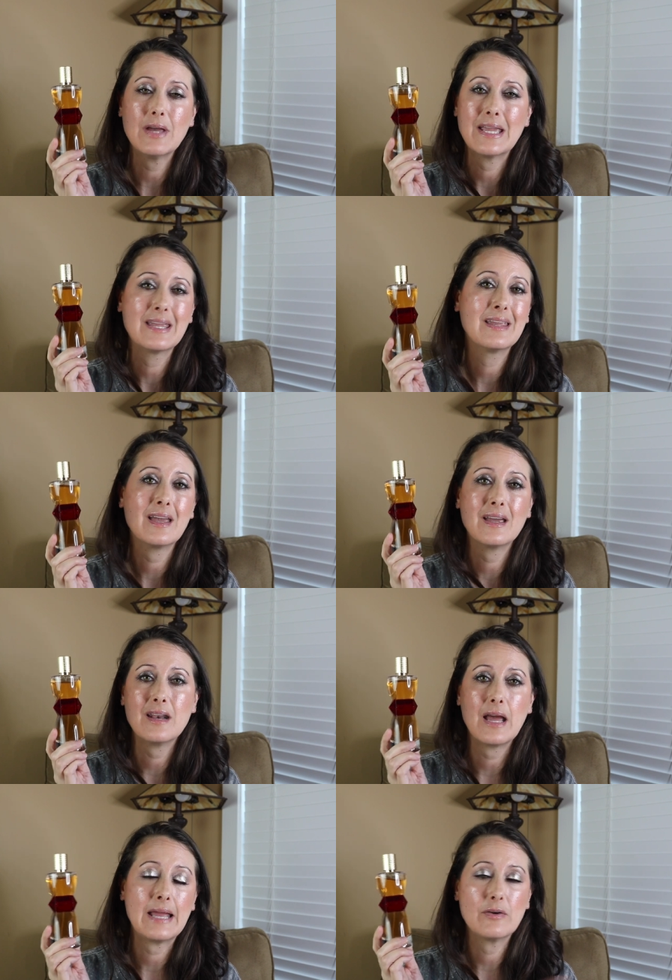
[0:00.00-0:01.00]
I can
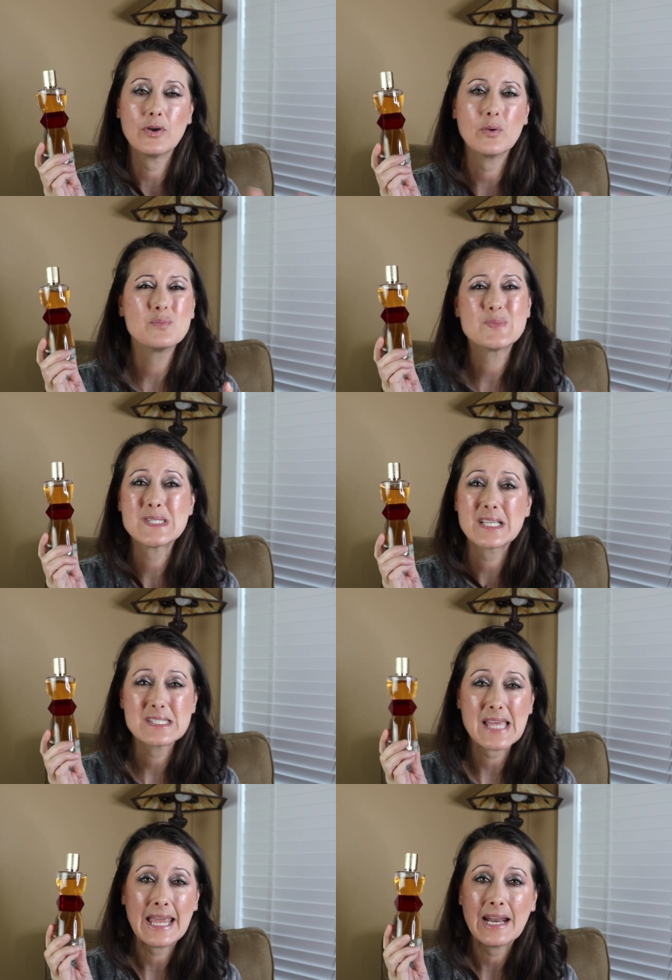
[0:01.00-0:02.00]
get, I don't know,
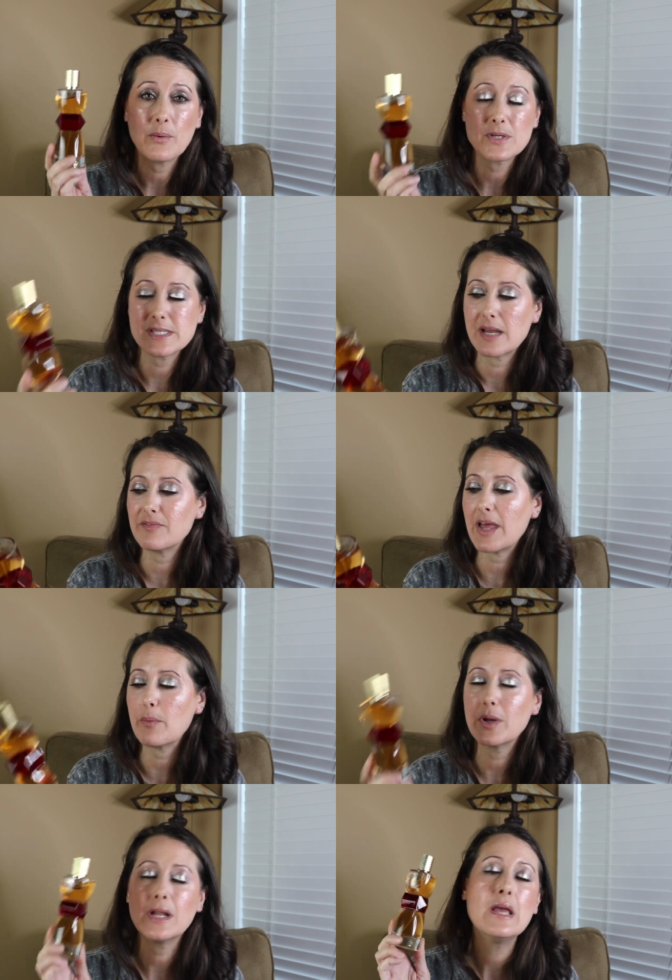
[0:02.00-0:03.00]
six, eight hours out of
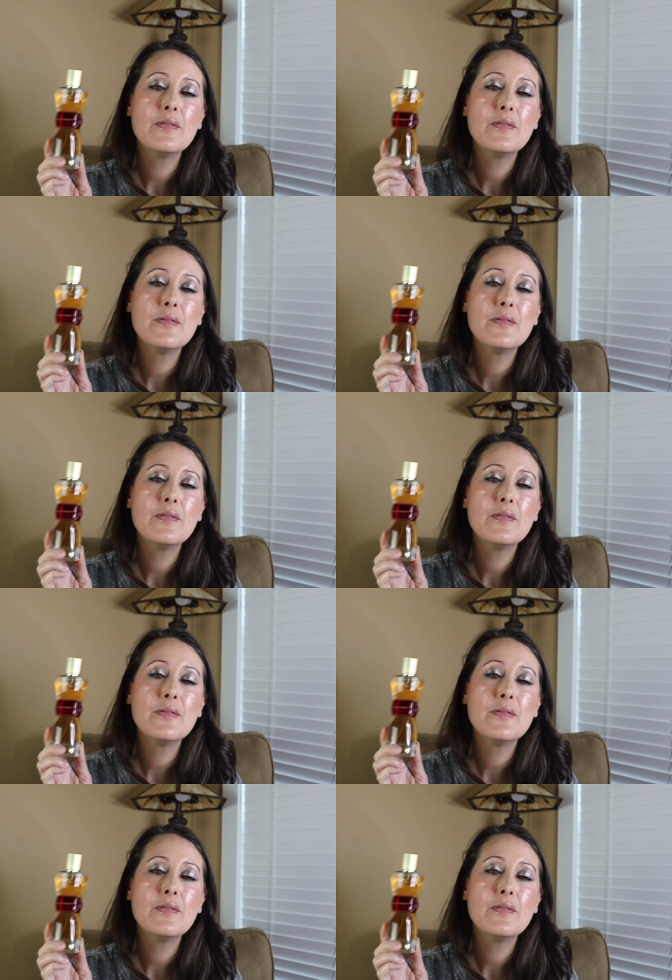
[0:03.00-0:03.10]
that one.